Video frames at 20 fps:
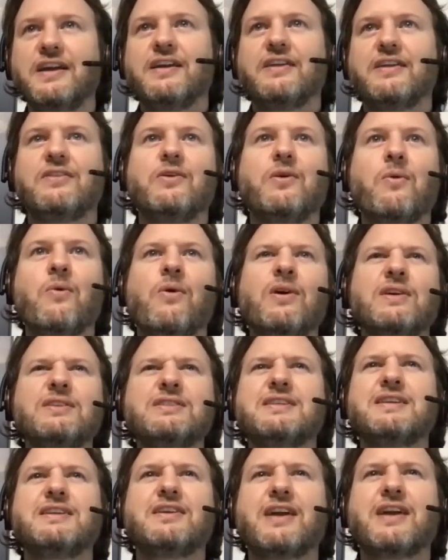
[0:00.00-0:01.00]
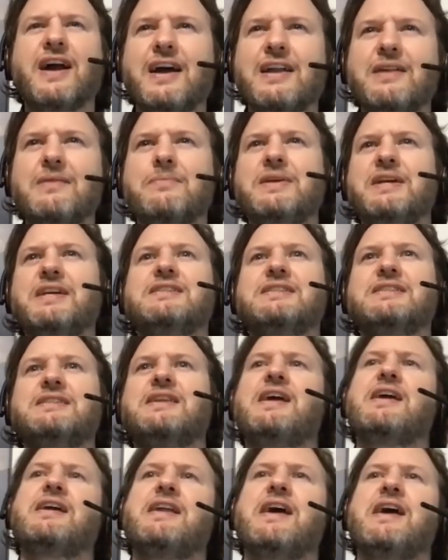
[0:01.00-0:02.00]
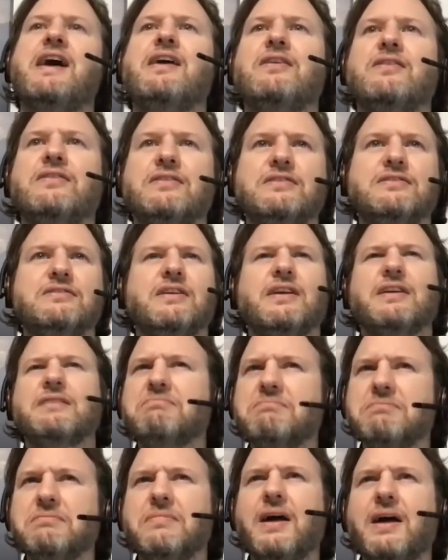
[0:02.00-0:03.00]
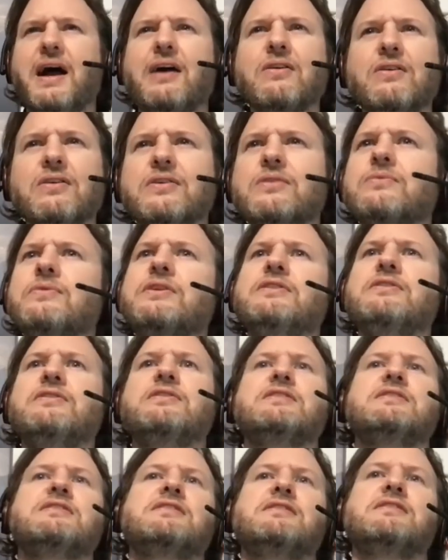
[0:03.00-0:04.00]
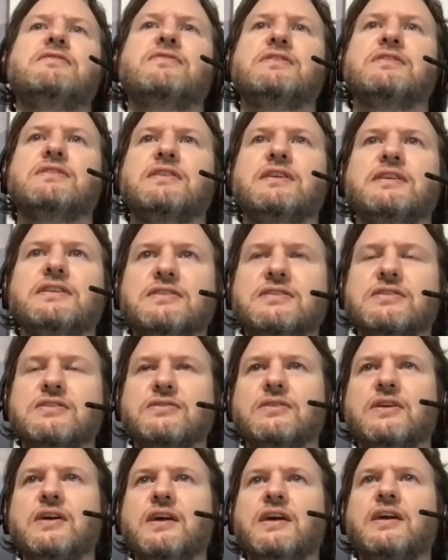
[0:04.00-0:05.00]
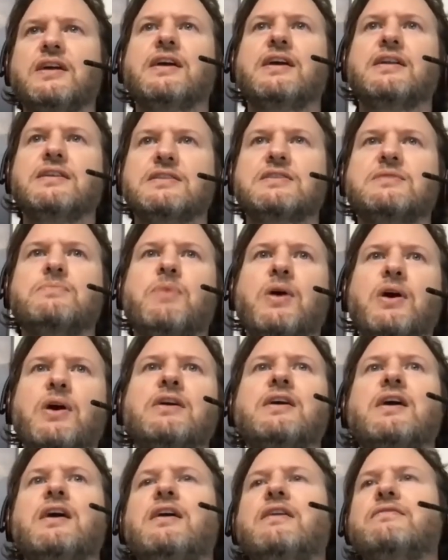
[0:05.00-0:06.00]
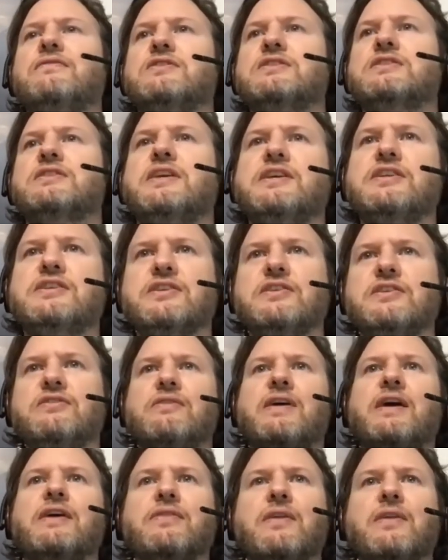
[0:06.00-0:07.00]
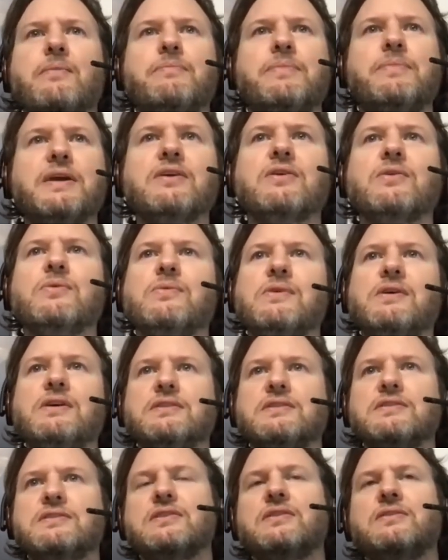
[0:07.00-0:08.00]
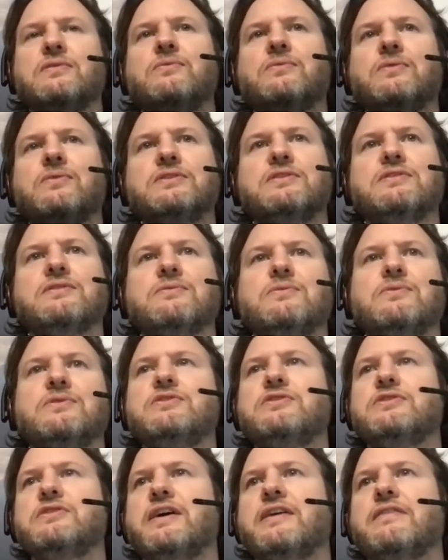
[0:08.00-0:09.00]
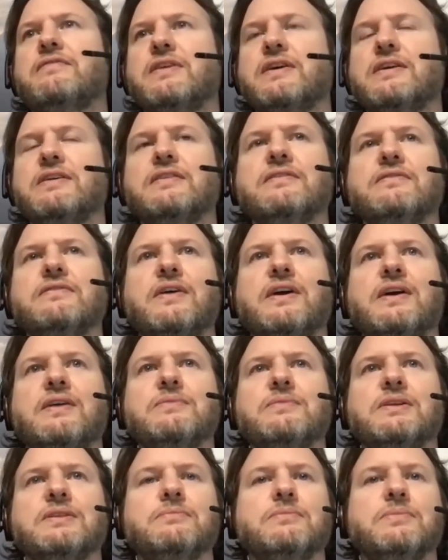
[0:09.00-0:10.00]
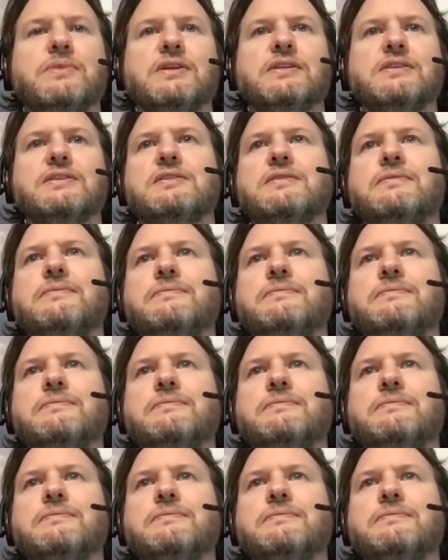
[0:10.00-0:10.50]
the ones that are kind of big stand out and you're like, how could we do this differently? And so kind of spark conversation around the bigger ones once you have that environment in place.